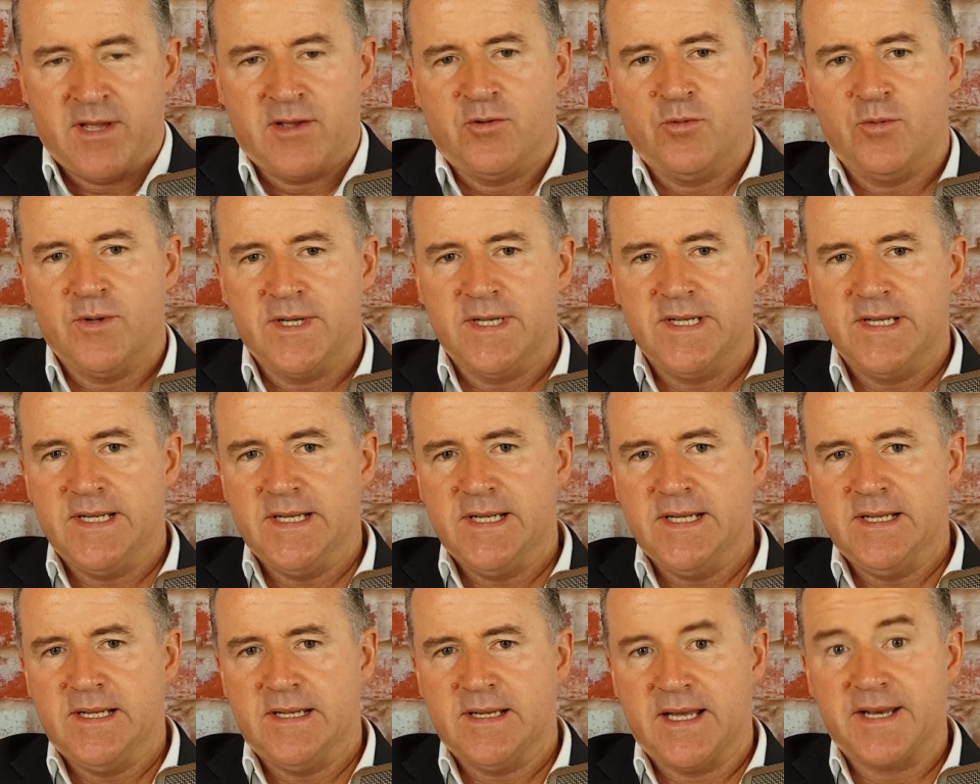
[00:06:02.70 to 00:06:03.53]

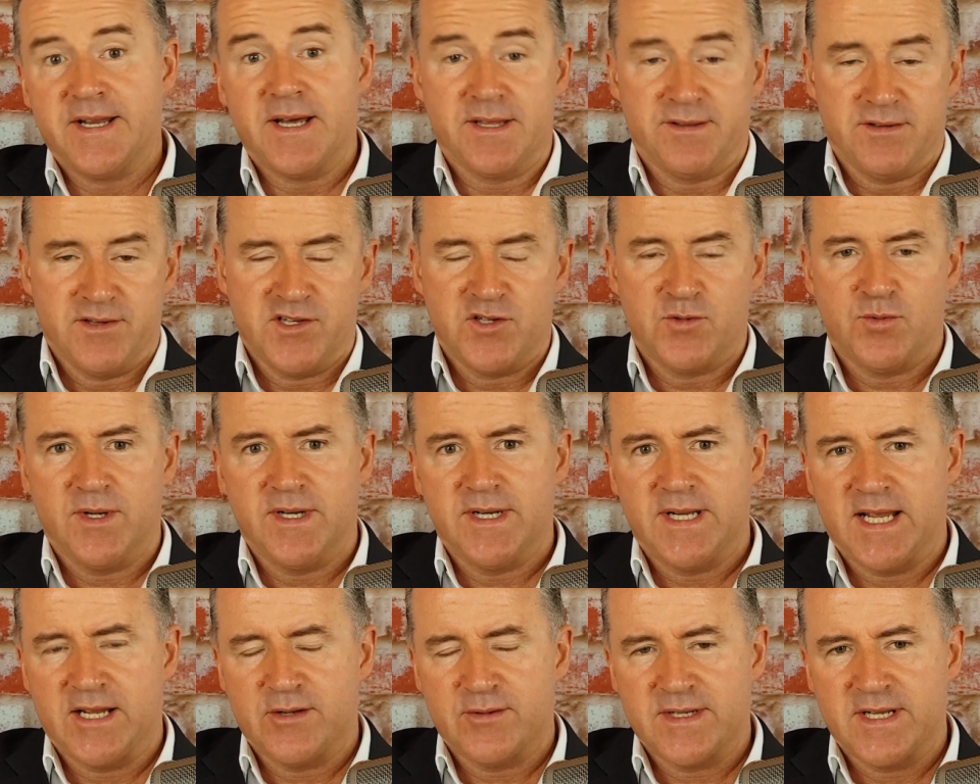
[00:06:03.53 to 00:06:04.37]
we and others, we
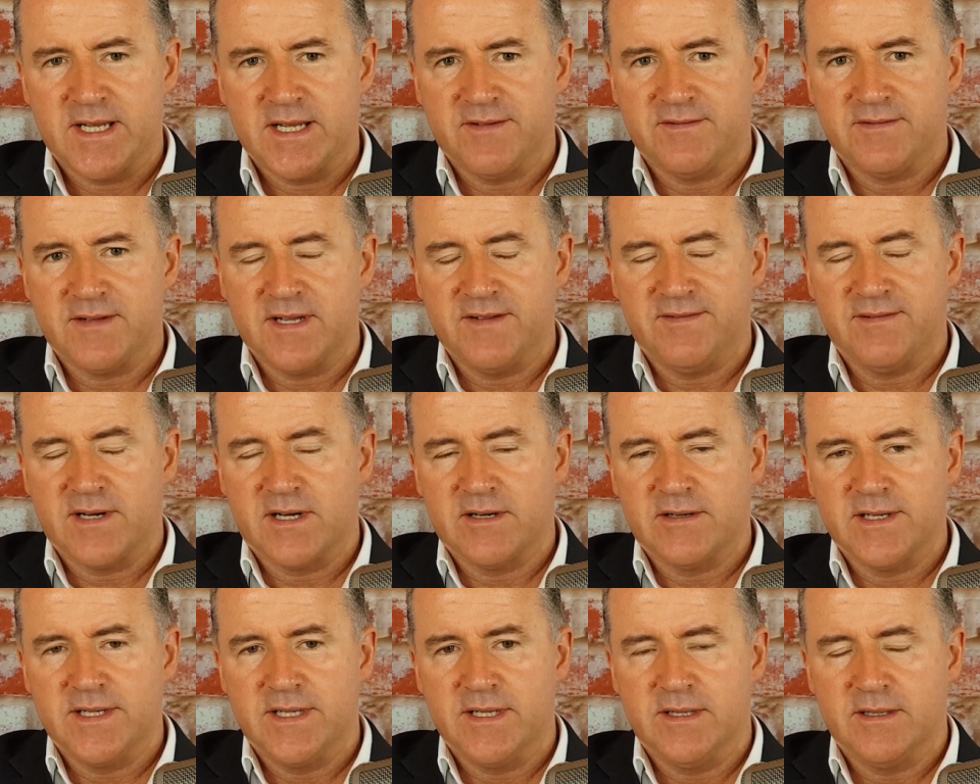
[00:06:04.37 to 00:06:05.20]
now have a
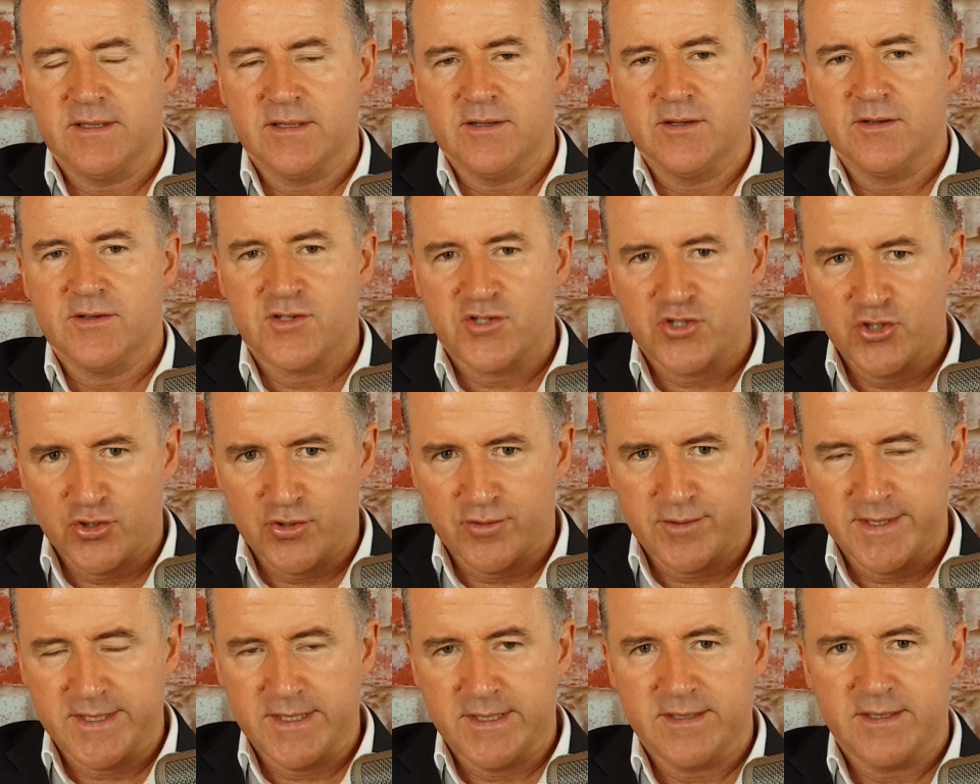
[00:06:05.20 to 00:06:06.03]
very good
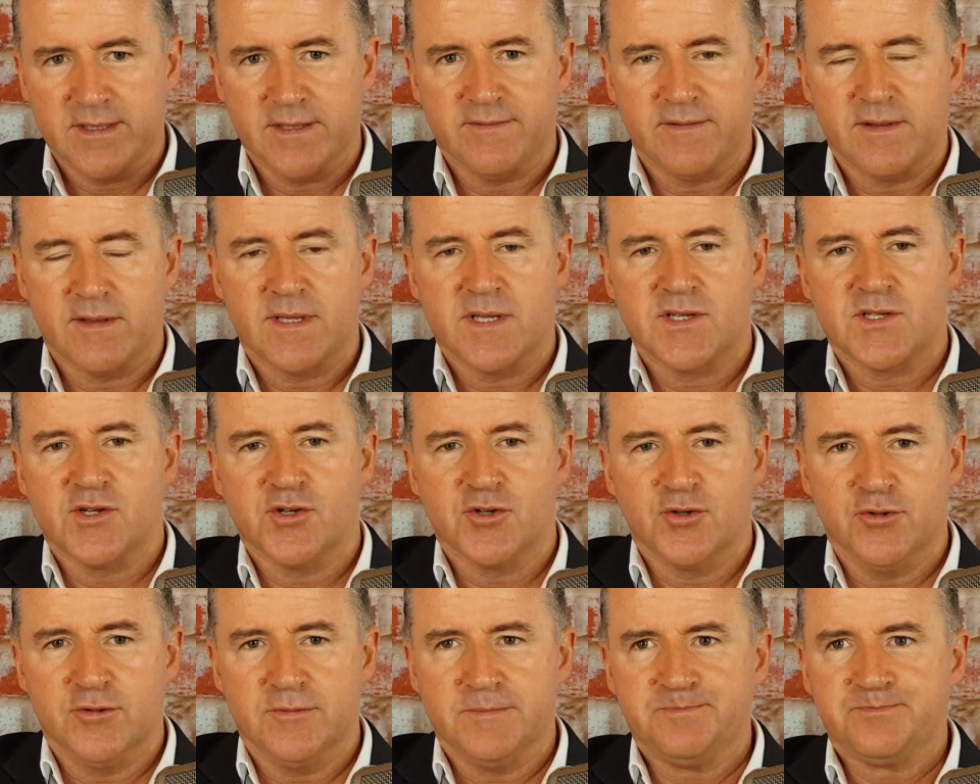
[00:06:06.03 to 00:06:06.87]
story of the
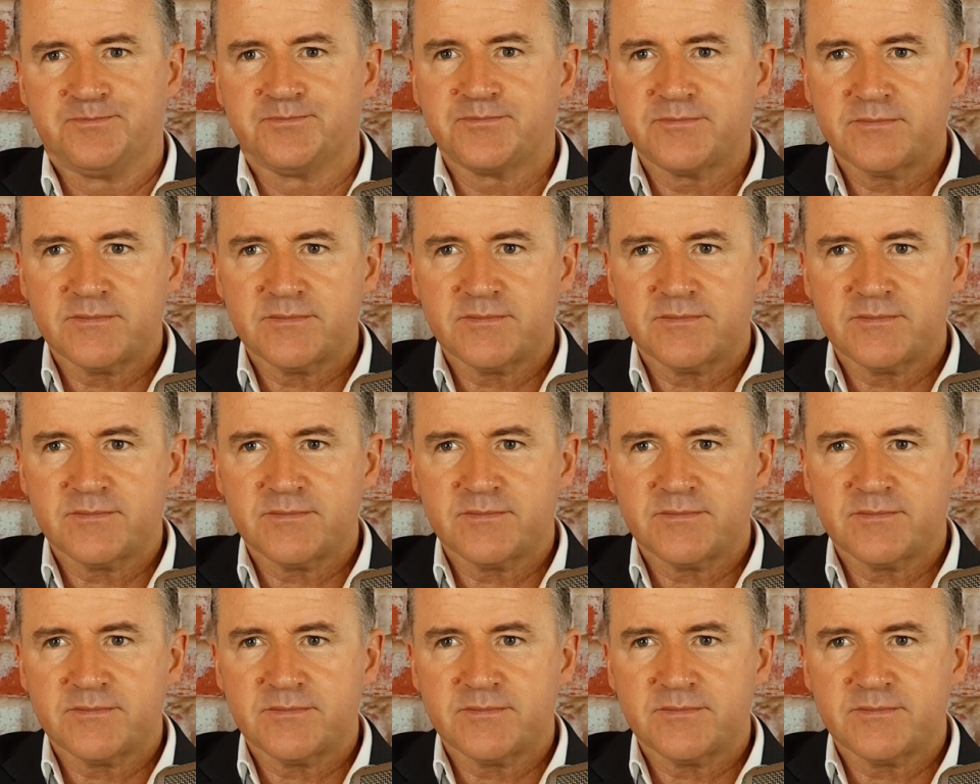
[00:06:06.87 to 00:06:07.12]
Thistlegorm.